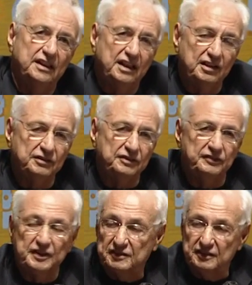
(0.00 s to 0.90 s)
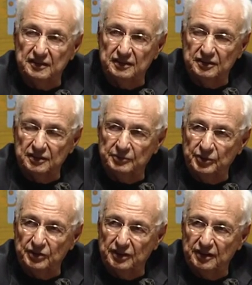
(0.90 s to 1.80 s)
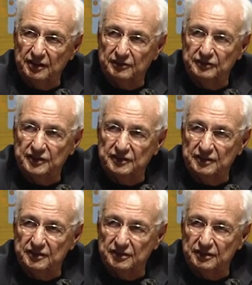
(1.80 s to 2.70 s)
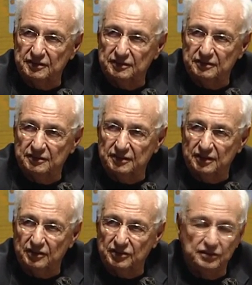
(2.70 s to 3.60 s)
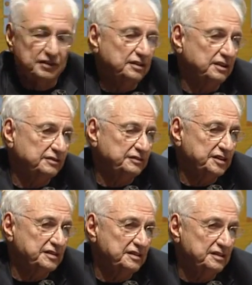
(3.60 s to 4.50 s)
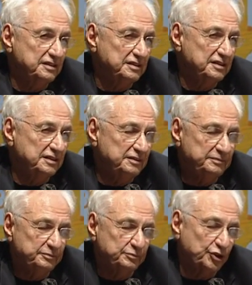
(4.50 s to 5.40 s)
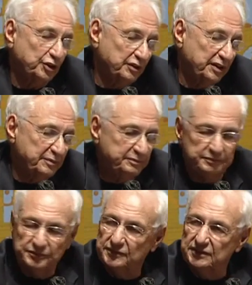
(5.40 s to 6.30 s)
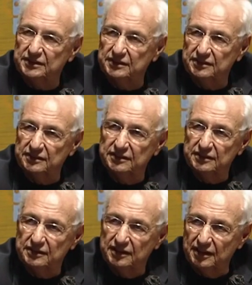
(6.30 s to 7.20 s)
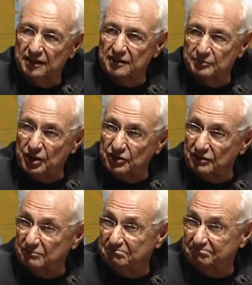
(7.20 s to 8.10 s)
how it fits into the community, how it fits into the culture, how it fits into the program, and then the budget.